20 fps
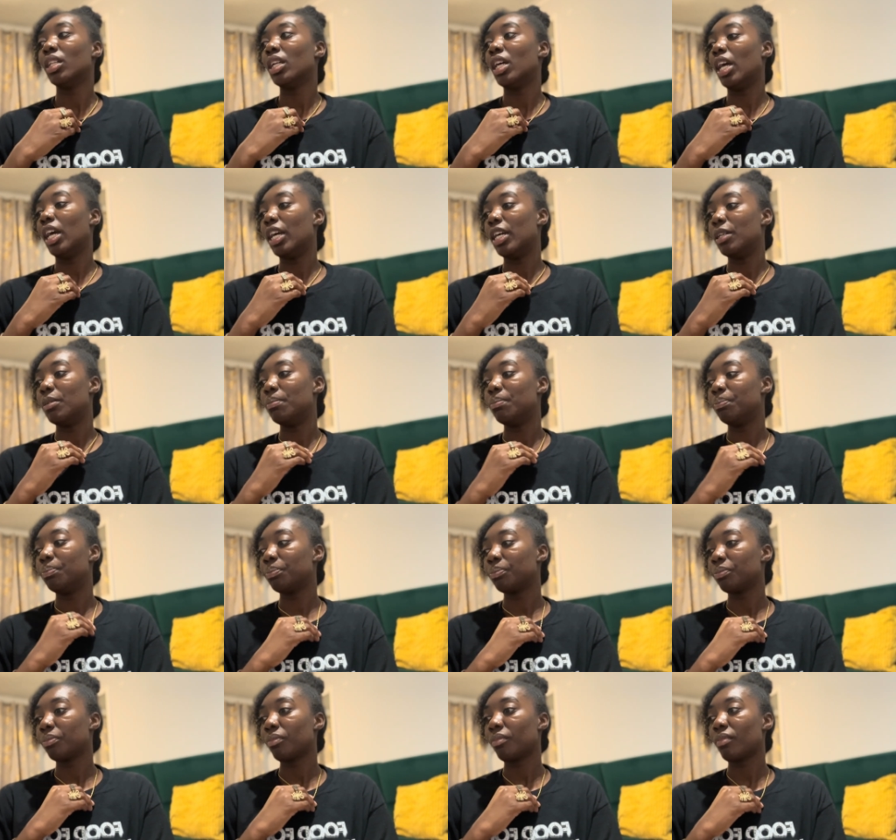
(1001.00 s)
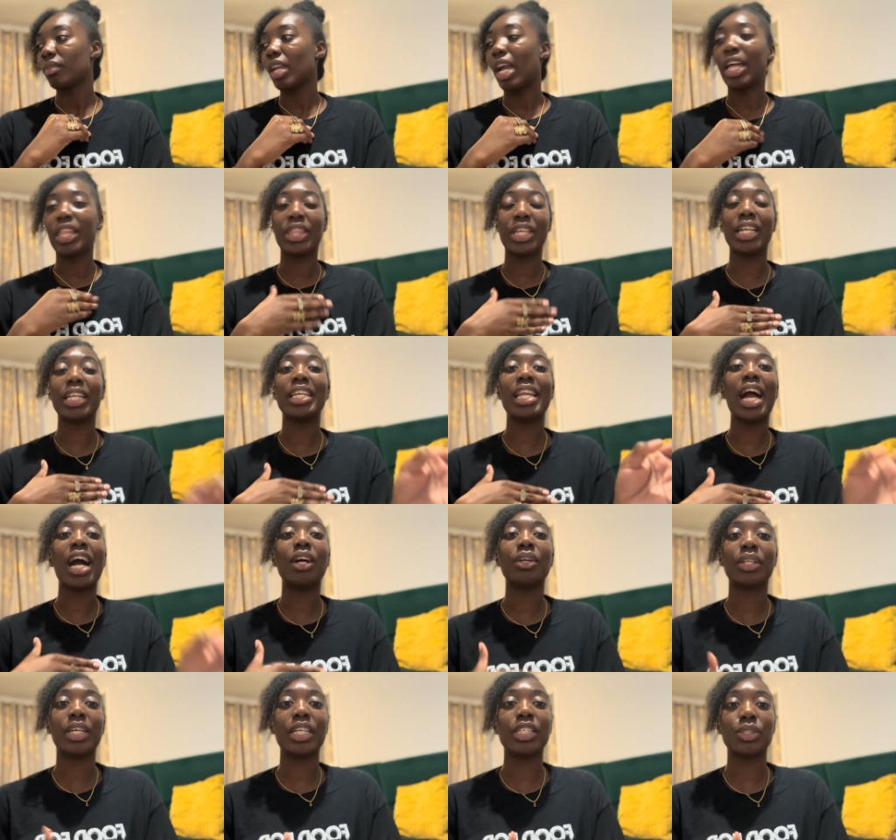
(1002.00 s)
I think
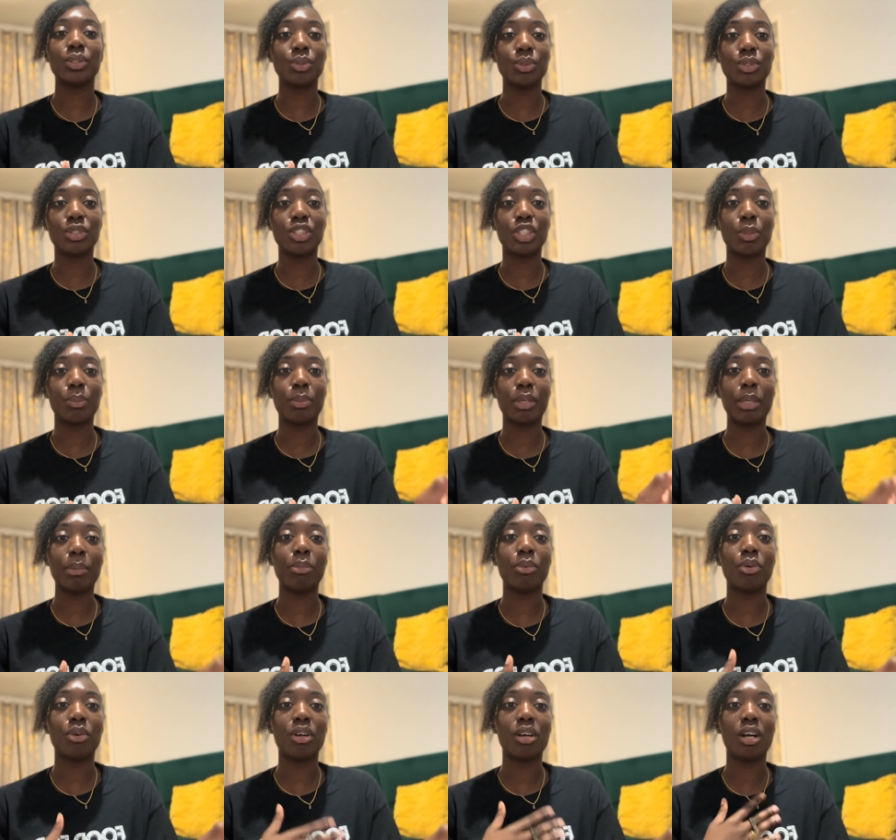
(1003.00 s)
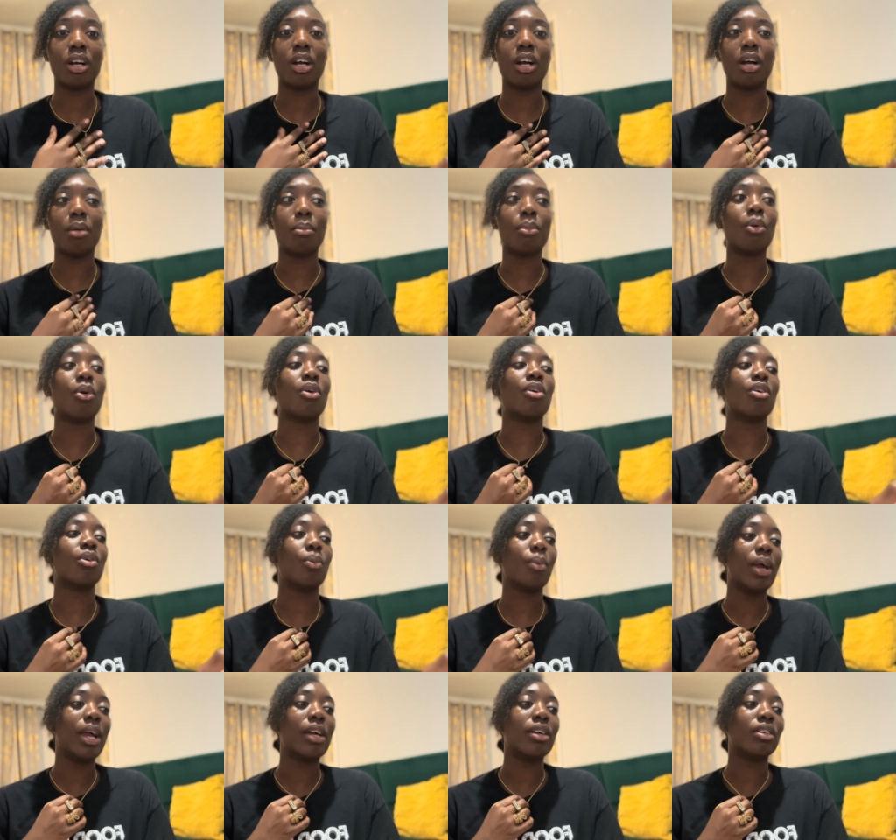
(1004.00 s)
nowadays also people are more
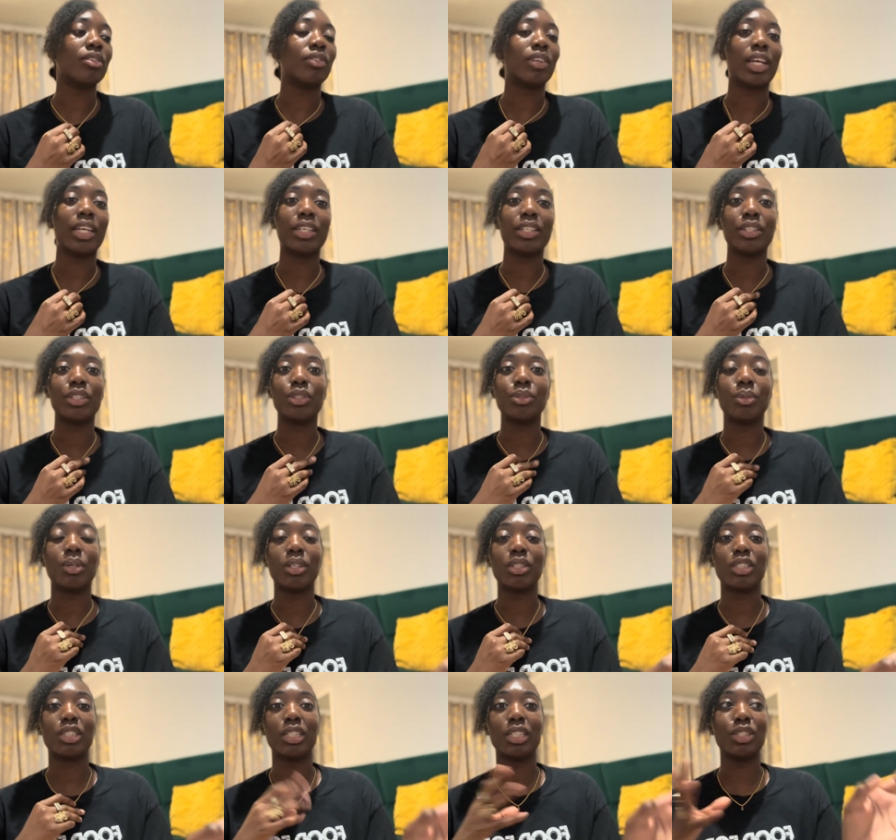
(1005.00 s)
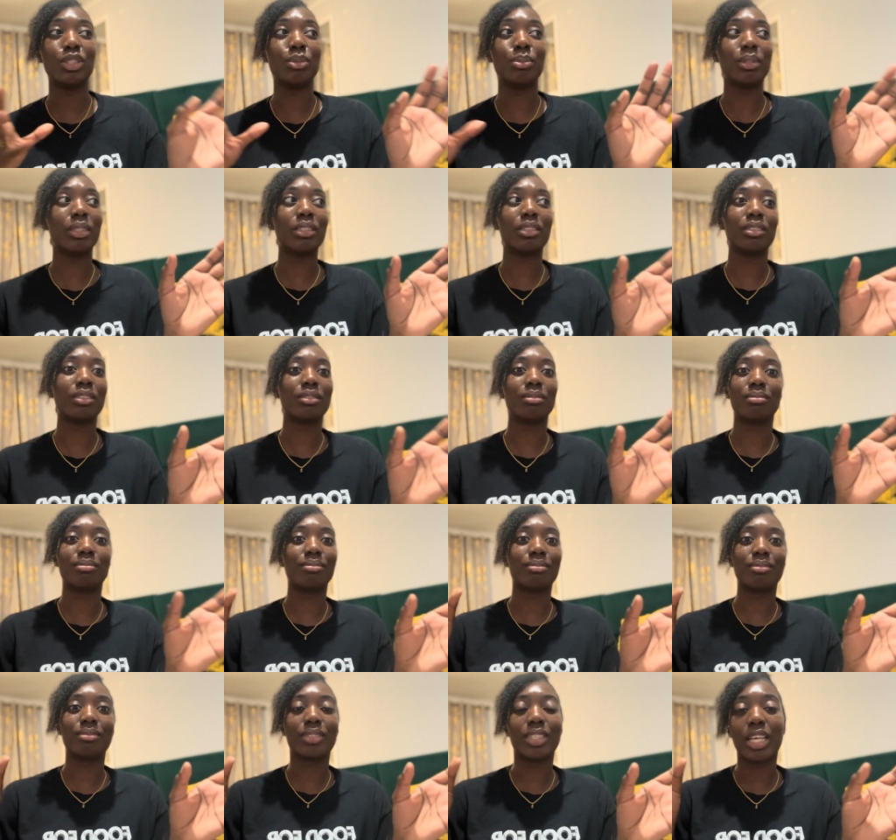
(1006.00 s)
aware of, like, the world's a little
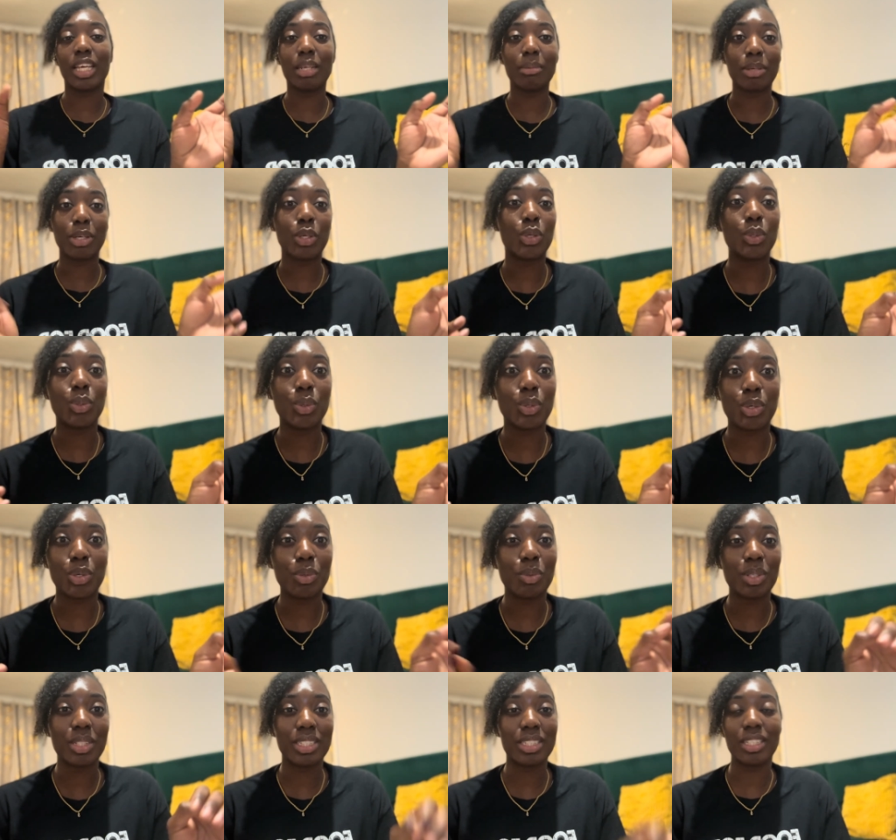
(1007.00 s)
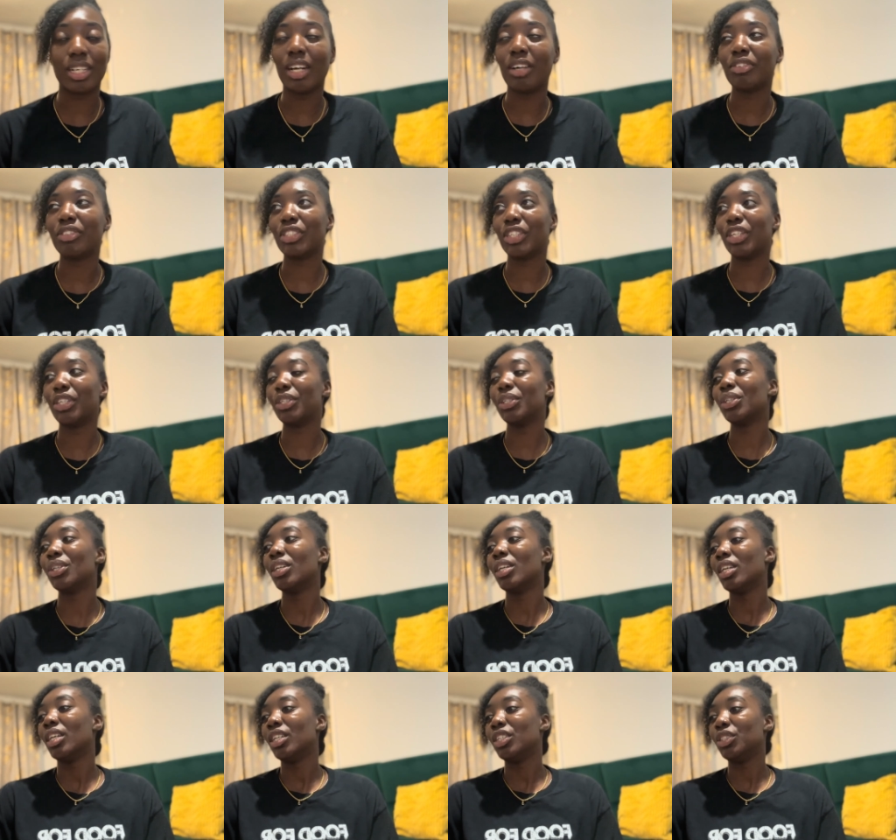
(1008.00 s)
bit getting a bit cuckoo and stuff. So
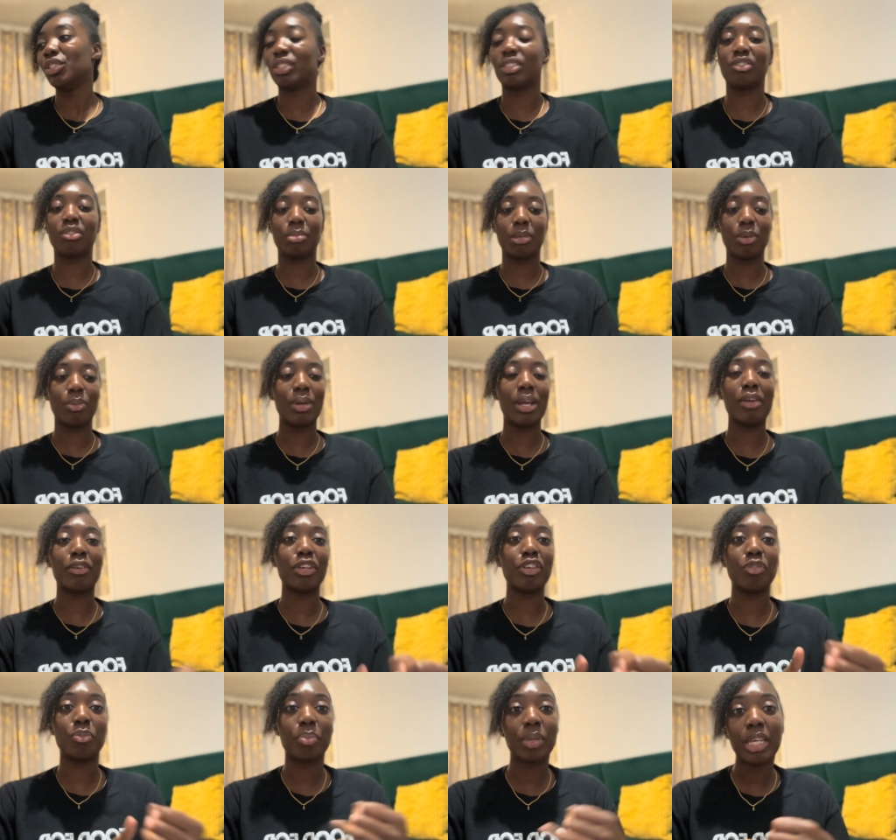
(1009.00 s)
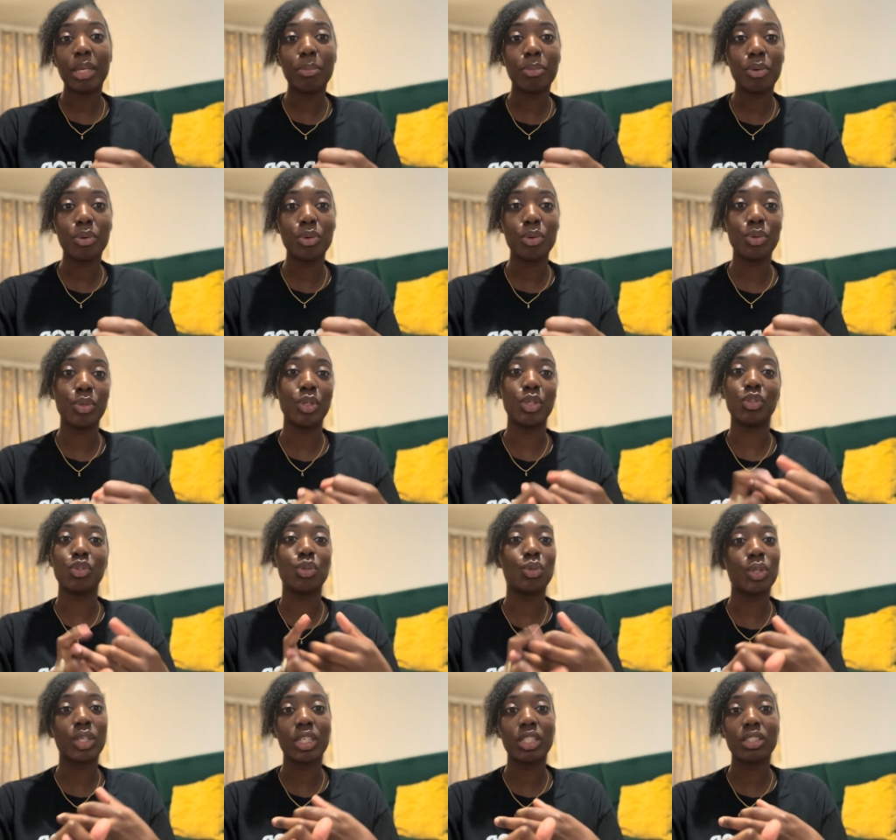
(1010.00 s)
you just have to be wary of people who you're
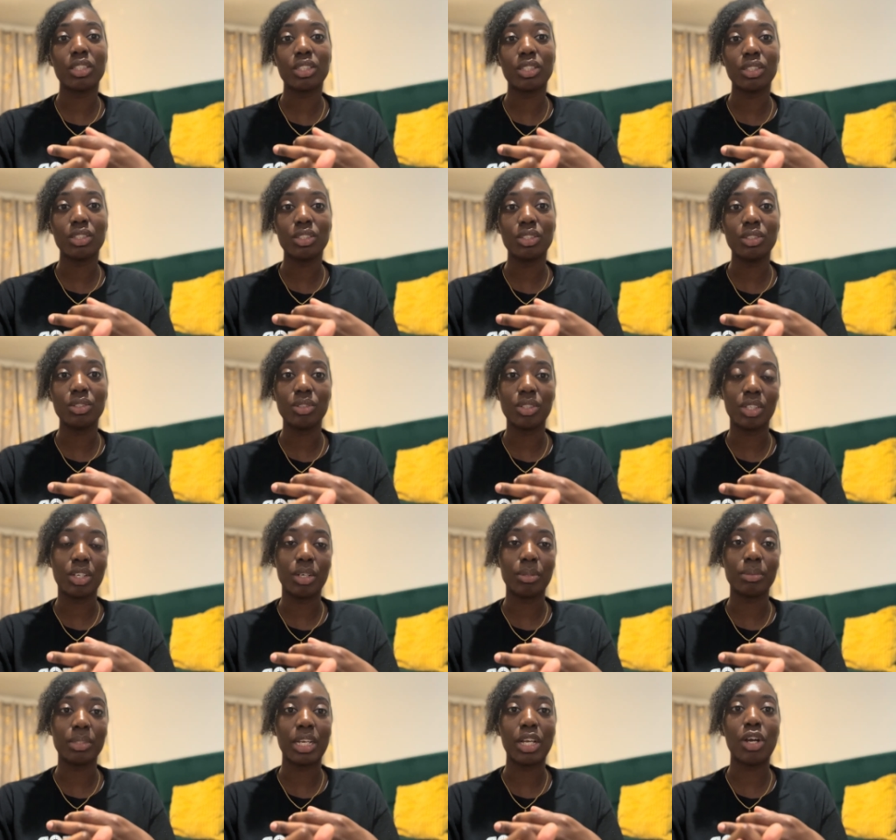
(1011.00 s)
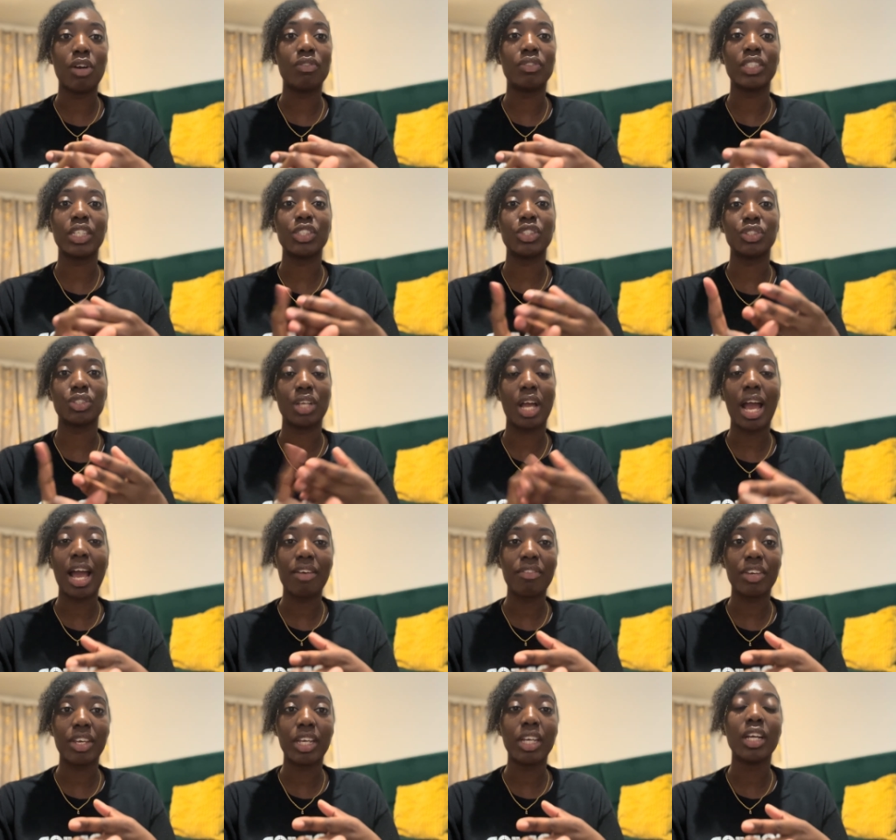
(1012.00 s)
talking to, what I'm saying, conversations you're
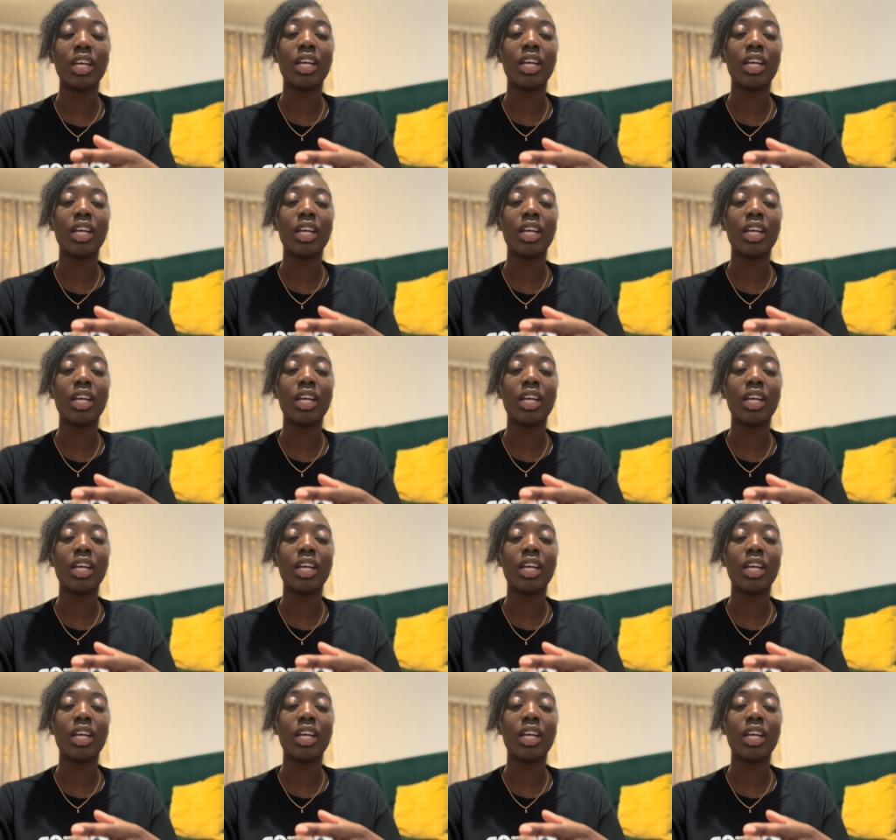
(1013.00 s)
having.